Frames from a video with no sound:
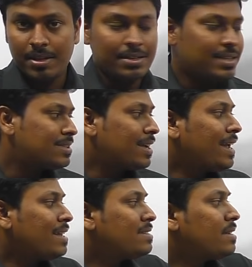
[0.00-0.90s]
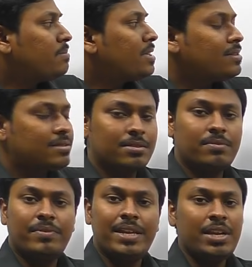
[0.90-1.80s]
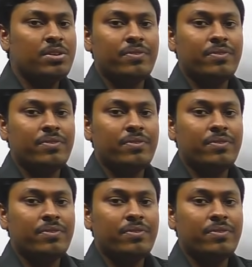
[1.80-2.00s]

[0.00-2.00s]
The second step, that is we need to